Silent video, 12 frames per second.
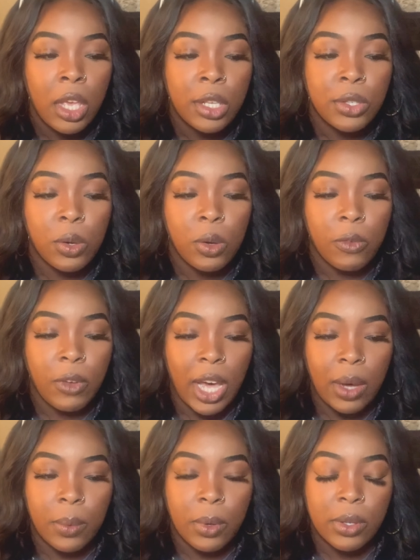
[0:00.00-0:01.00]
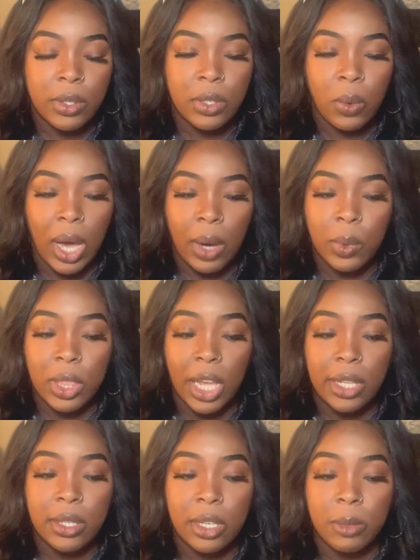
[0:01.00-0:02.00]
So if I so I would
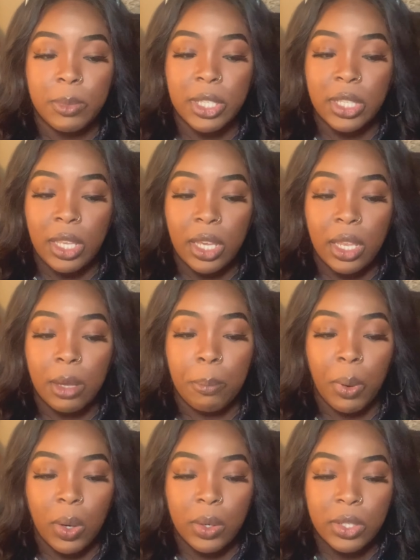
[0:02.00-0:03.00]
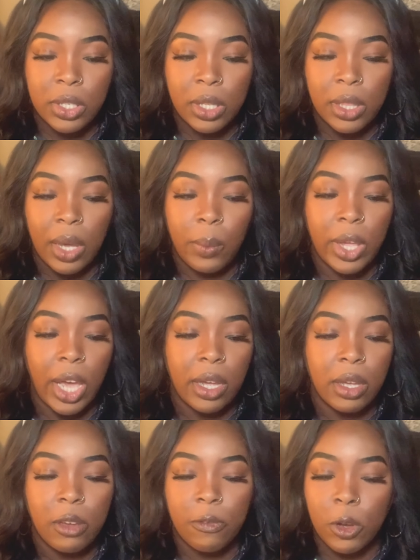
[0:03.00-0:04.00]
like to come see it in person. That way I
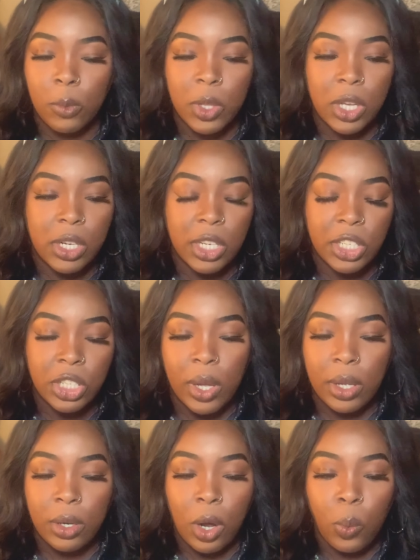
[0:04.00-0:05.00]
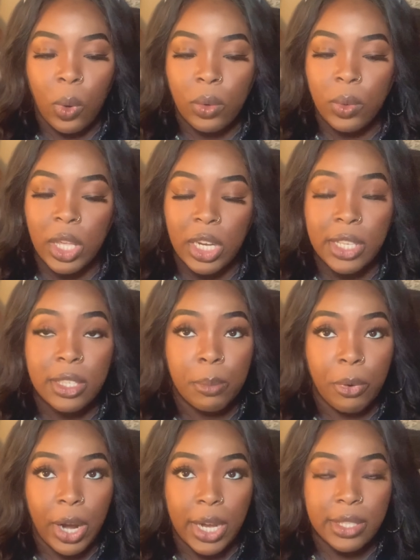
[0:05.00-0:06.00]
can confirm the condition. Don't want any
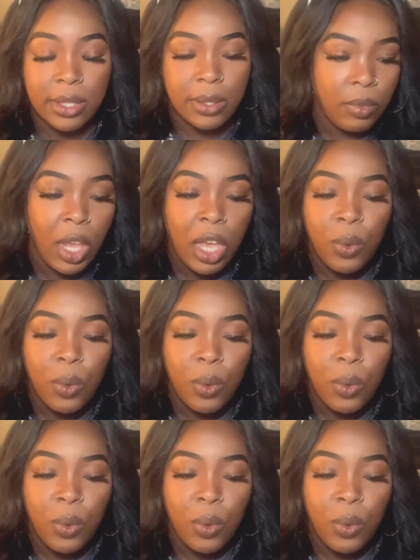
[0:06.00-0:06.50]
surprises.